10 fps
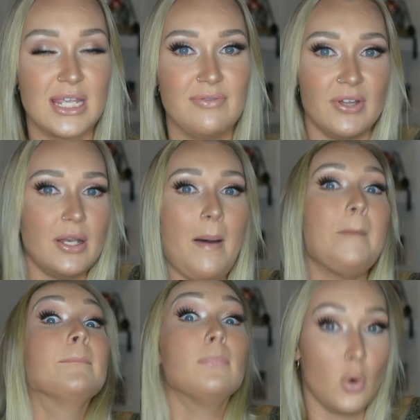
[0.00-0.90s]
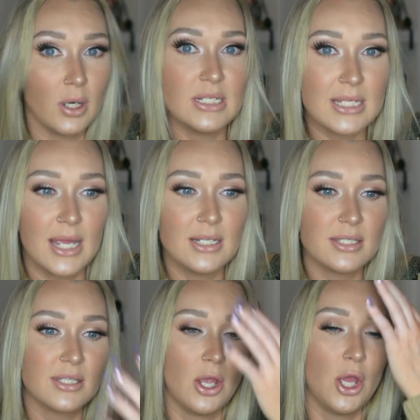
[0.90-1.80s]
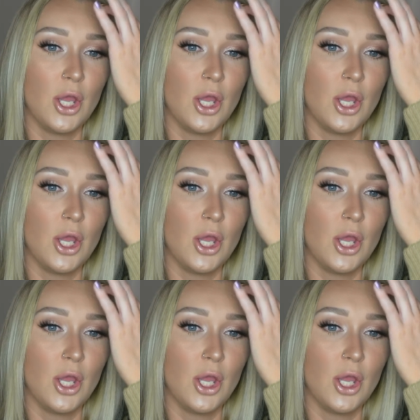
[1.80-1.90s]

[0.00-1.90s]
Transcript: even more intense.